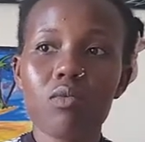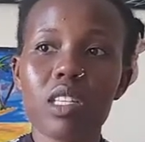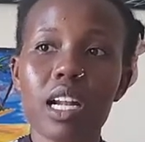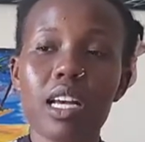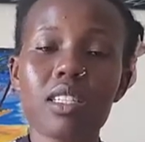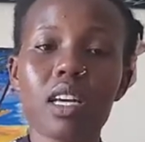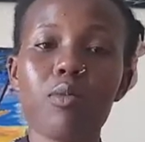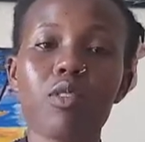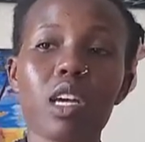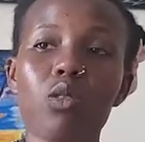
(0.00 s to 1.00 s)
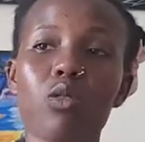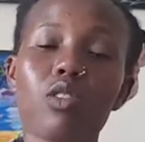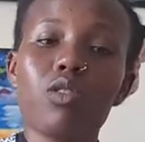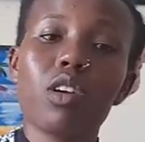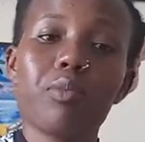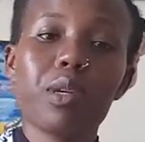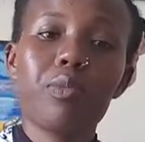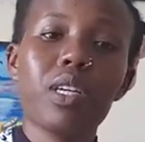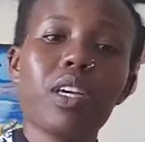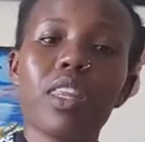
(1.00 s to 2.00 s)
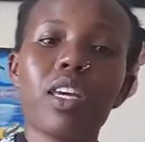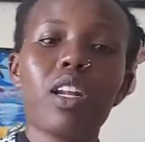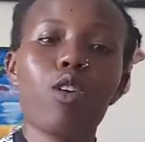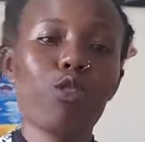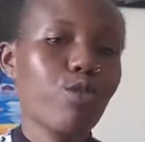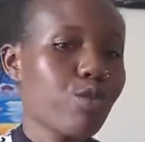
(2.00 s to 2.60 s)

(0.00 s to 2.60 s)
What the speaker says: the last time you cycled when you were a baby and then now